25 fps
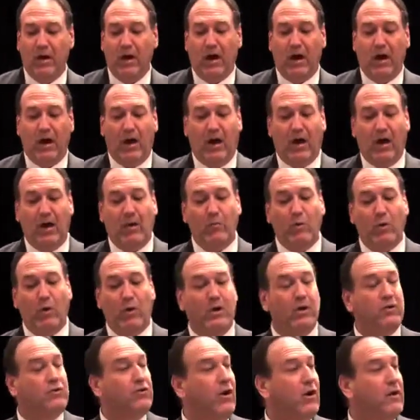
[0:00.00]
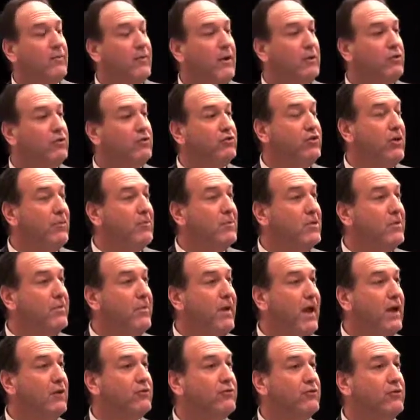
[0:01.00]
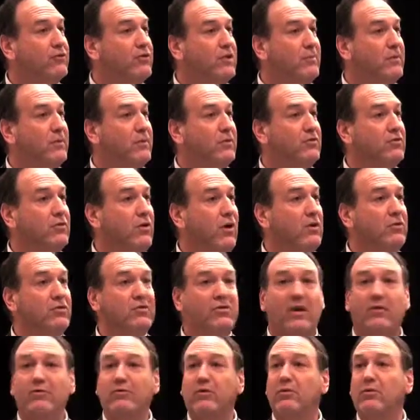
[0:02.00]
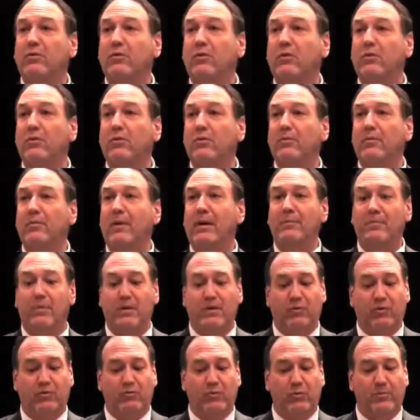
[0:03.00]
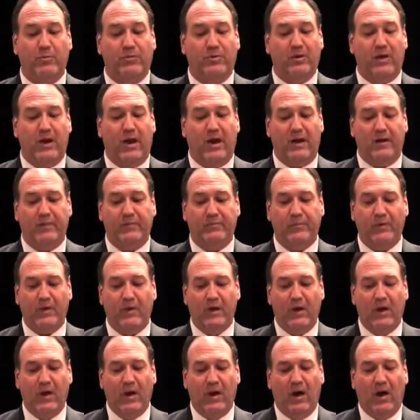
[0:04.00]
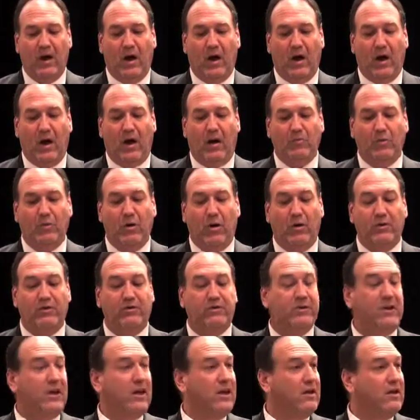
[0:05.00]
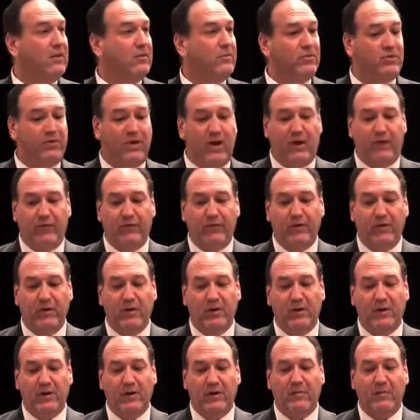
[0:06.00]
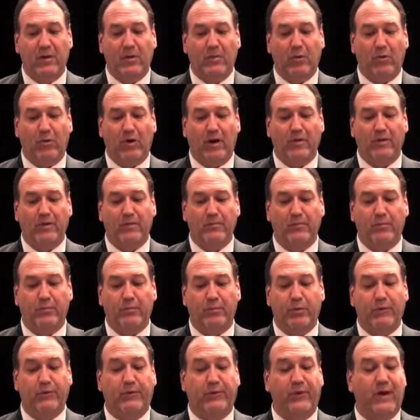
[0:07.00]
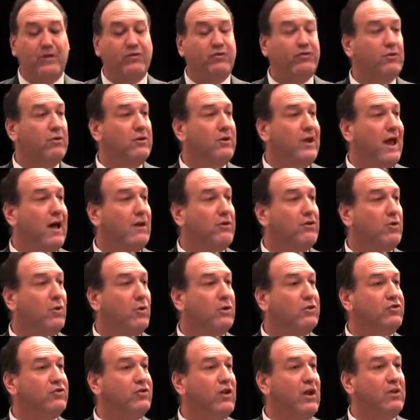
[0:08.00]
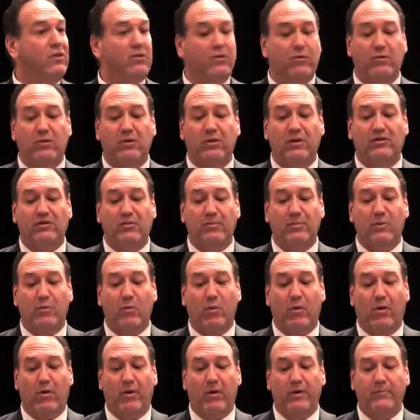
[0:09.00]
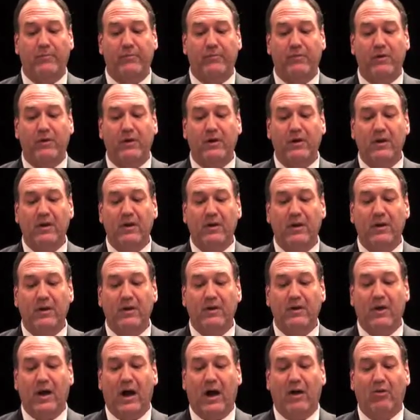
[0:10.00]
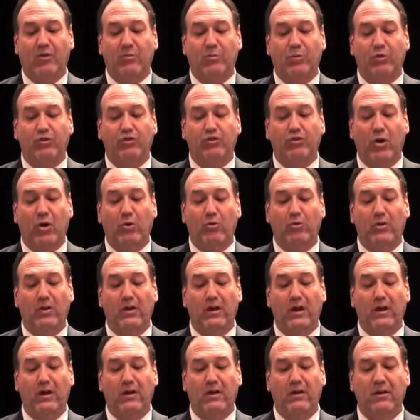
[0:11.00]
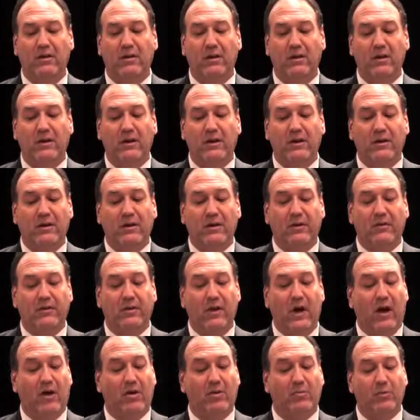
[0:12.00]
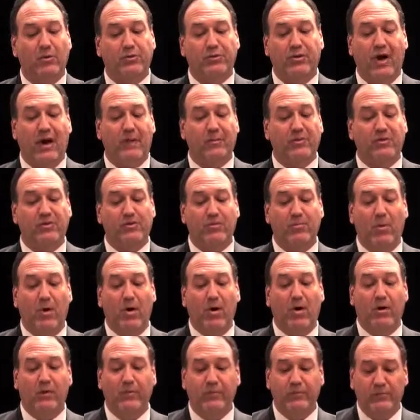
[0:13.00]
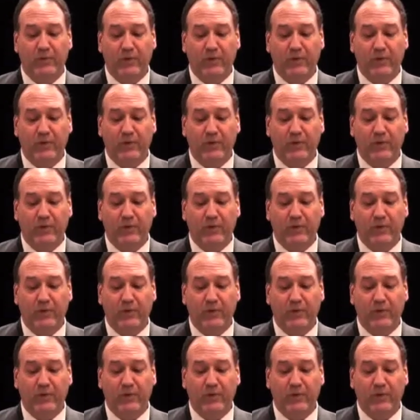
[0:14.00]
Wanted to talk about who some of the past recipients are, several who might be in the room today. Lawrence King himself, in memorandum, Professor and now U.S. Senator Elizabeth Warren, the Honorable Joe Lee, the Honorable Thomas Small,